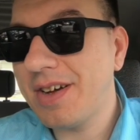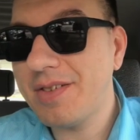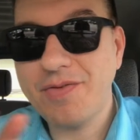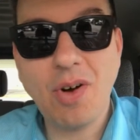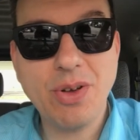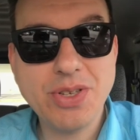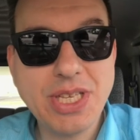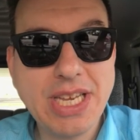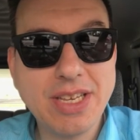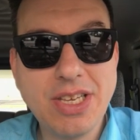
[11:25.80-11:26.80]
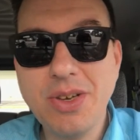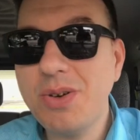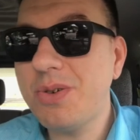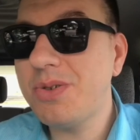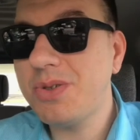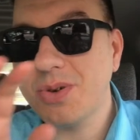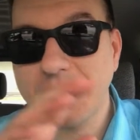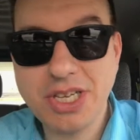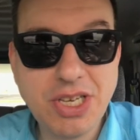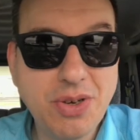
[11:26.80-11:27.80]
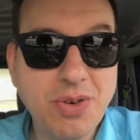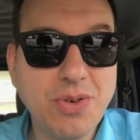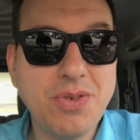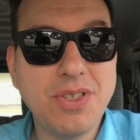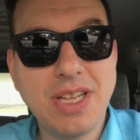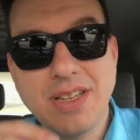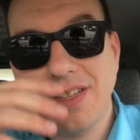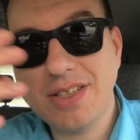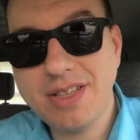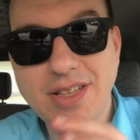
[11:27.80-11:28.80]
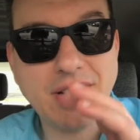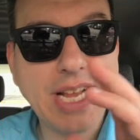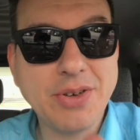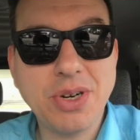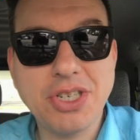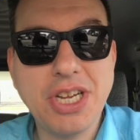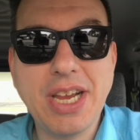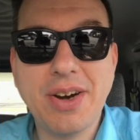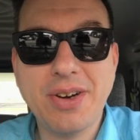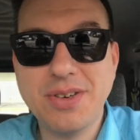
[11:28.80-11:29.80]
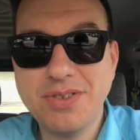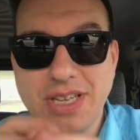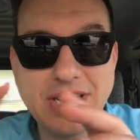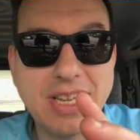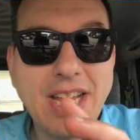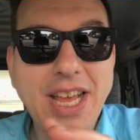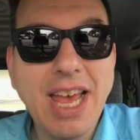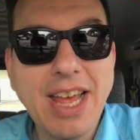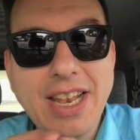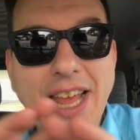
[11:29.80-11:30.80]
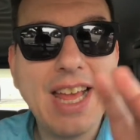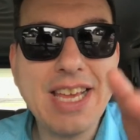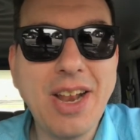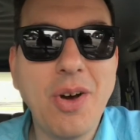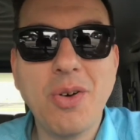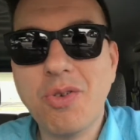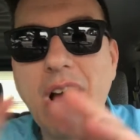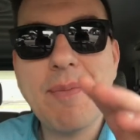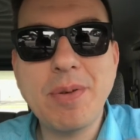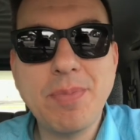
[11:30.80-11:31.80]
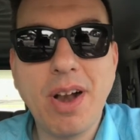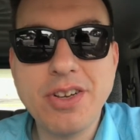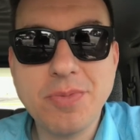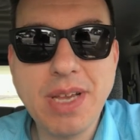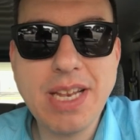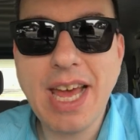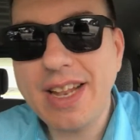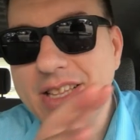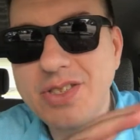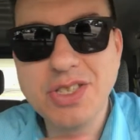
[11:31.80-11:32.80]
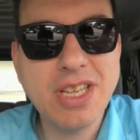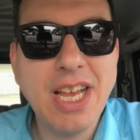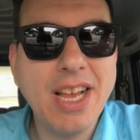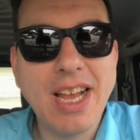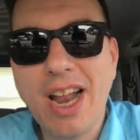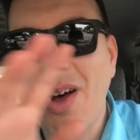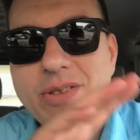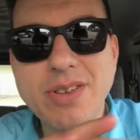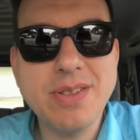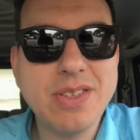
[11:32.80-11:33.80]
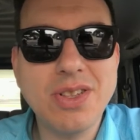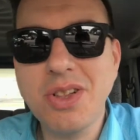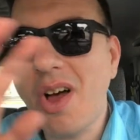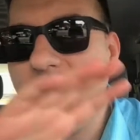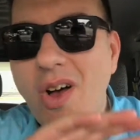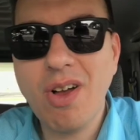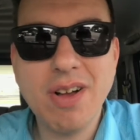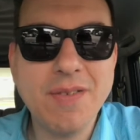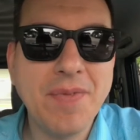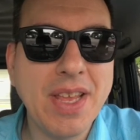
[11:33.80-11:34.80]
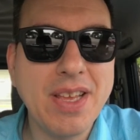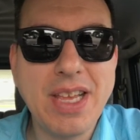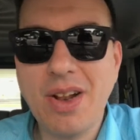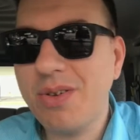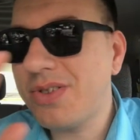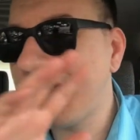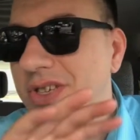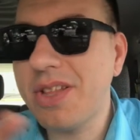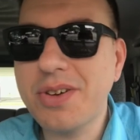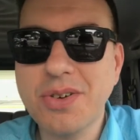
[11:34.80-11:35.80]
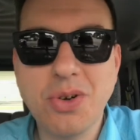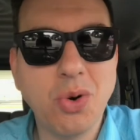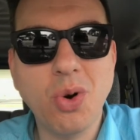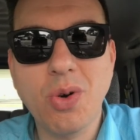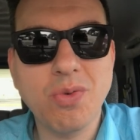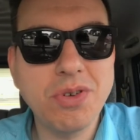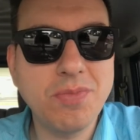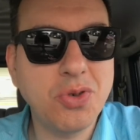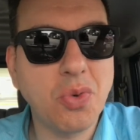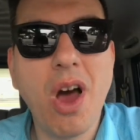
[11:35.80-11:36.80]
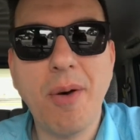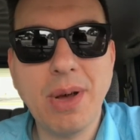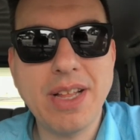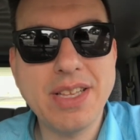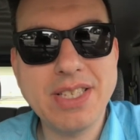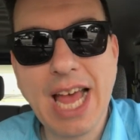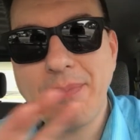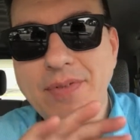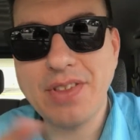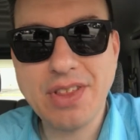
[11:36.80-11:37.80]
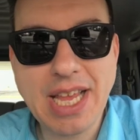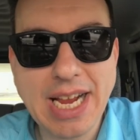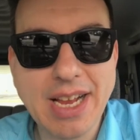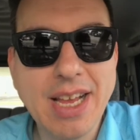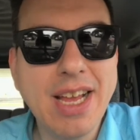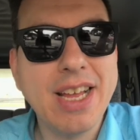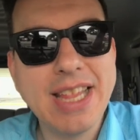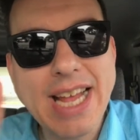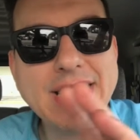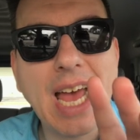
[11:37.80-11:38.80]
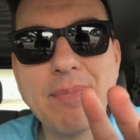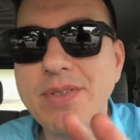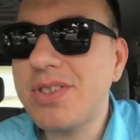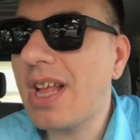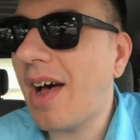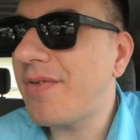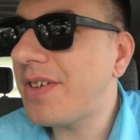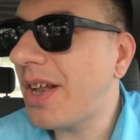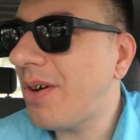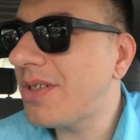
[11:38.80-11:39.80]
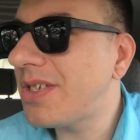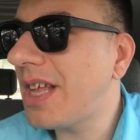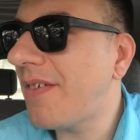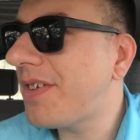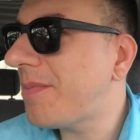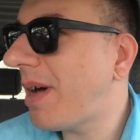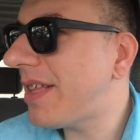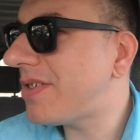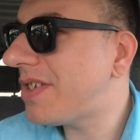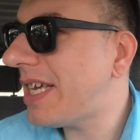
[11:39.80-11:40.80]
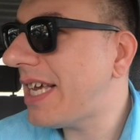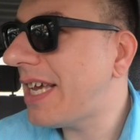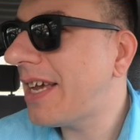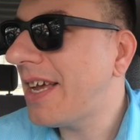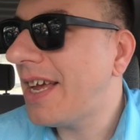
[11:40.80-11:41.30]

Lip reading: falsely accused or accused, and electric chairs, and you know, Crime and Punishment, and in this, and also this long, you know, Southern courtroom drama, this type of a thing, that type of stuff, you know, the stuff you might see